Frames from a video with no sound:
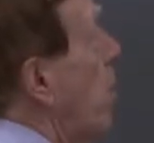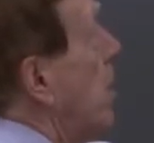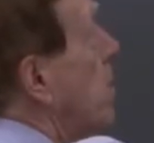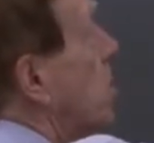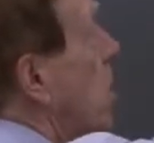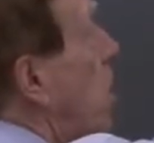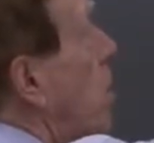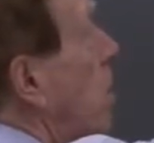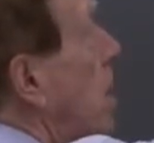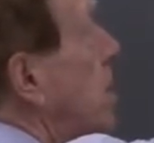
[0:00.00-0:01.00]
where the
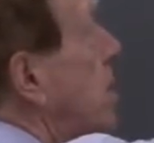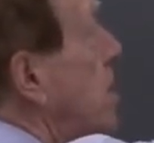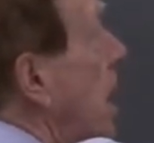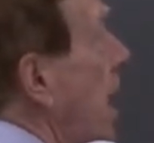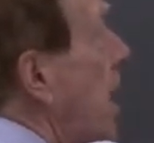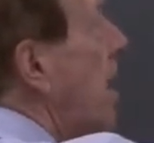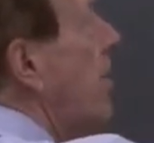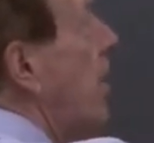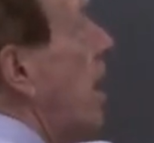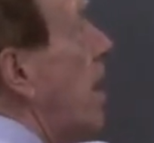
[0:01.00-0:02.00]
slope was
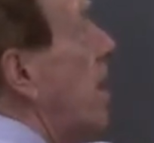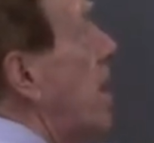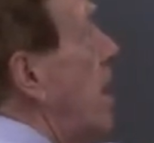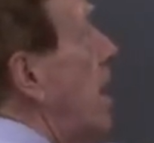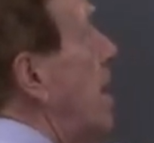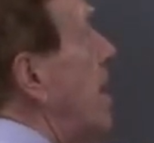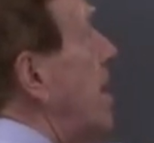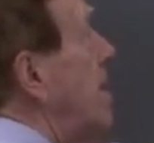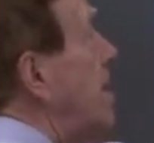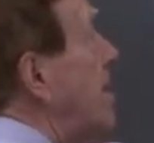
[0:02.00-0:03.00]
negative here,
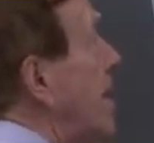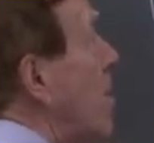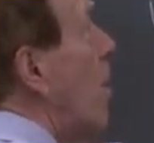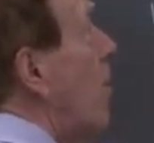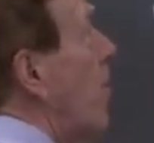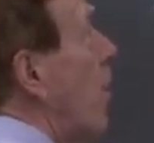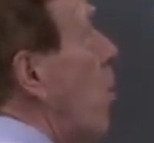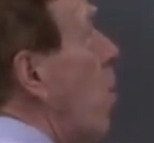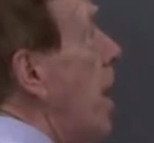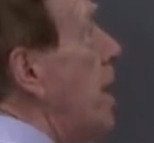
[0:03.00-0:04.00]
0 for
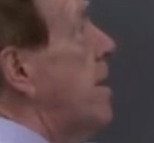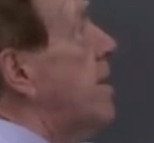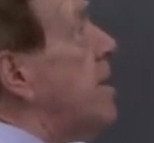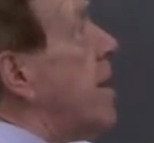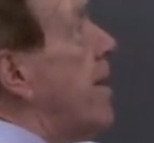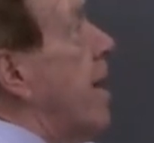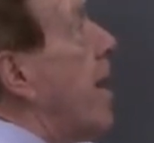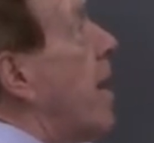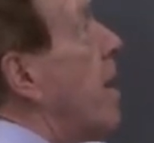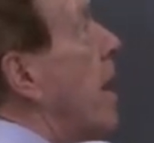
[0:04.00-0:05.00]
1 instant
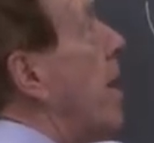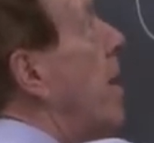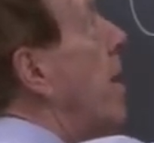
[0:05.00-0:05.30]
there, and